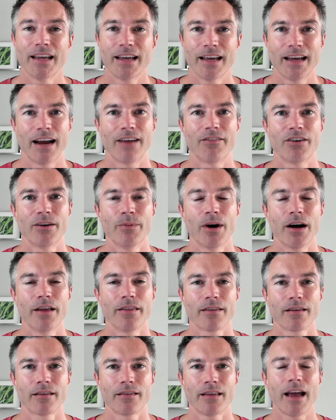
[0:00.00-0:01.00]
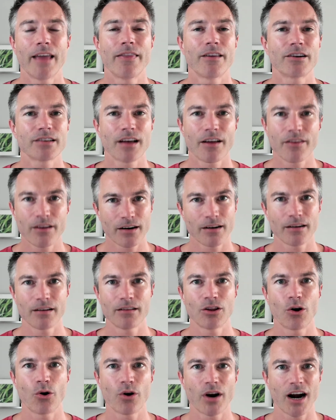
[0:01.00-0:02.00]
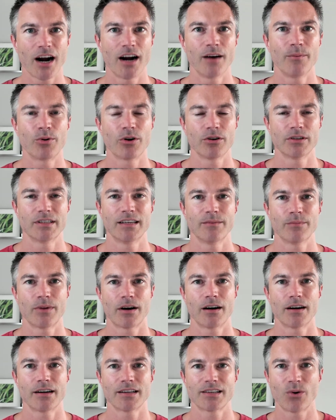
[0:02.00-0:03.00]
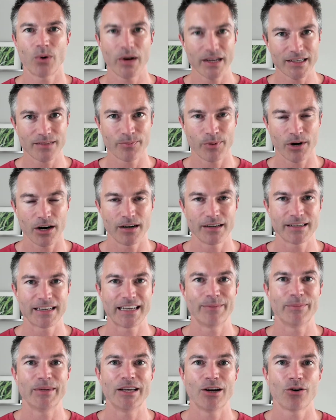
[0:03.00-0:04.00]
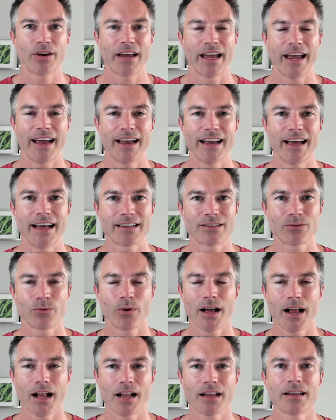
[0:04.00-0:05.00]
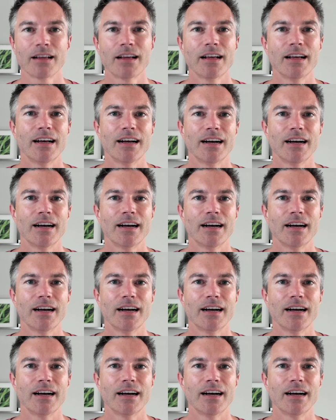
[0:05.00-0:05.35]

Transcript: every month. And there's other low-carb protein bars. Quest bars can be okay as well.